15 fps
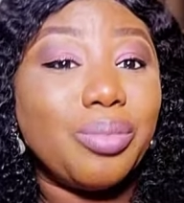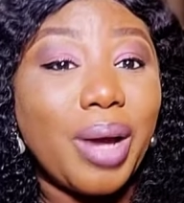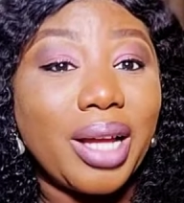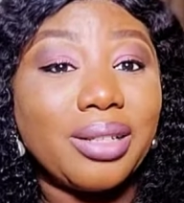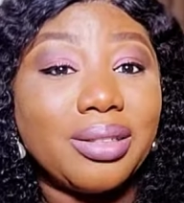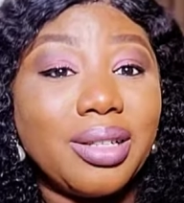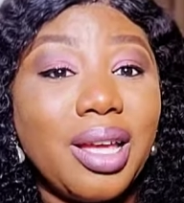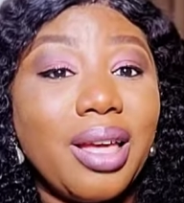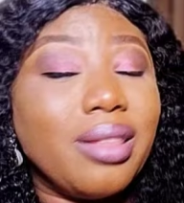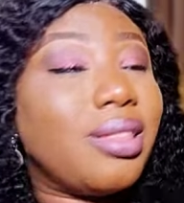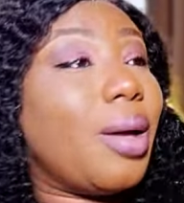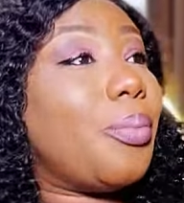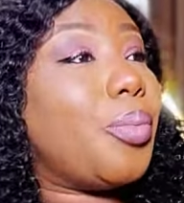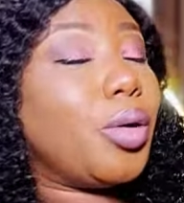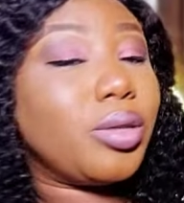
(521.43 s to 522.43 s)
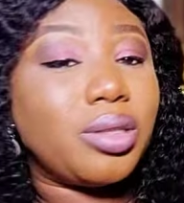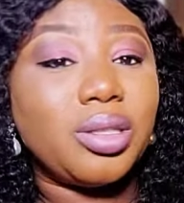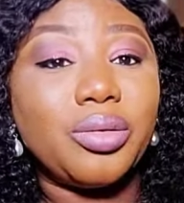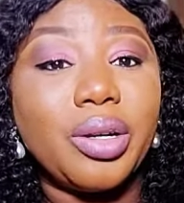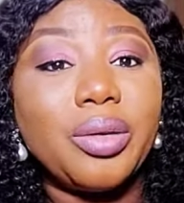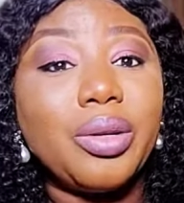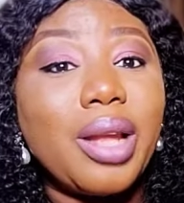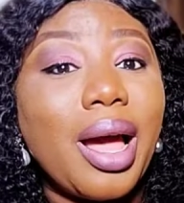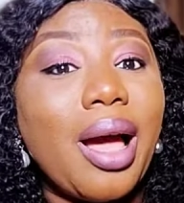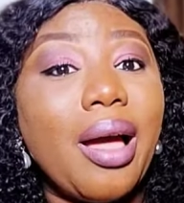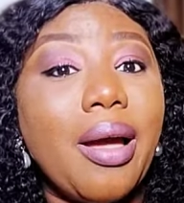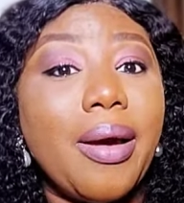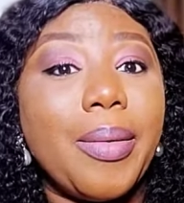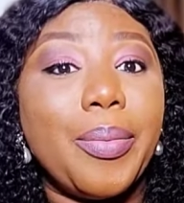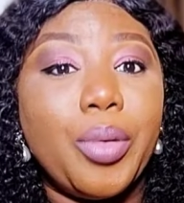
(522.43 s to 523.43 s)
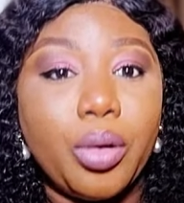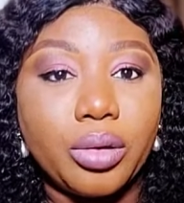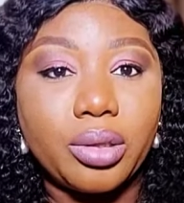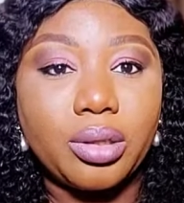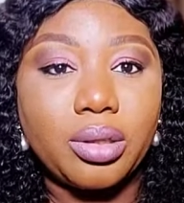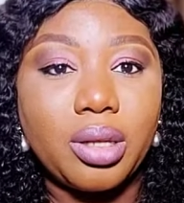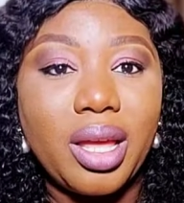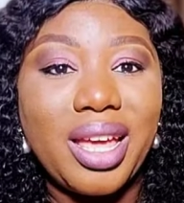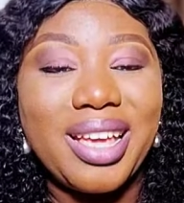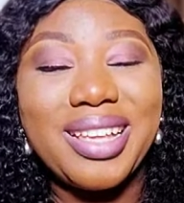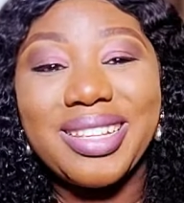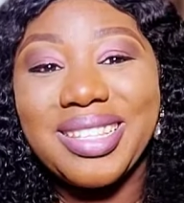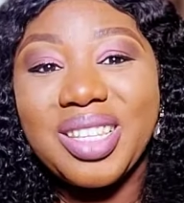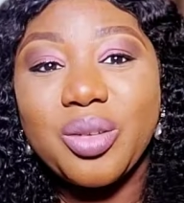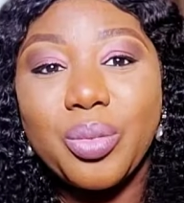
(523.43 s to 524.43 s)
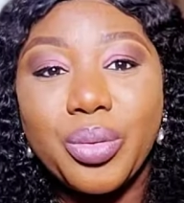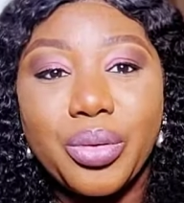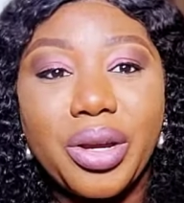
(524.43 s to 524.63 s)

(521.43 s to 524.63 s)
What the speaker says: the understanding, and the trust you have for each other,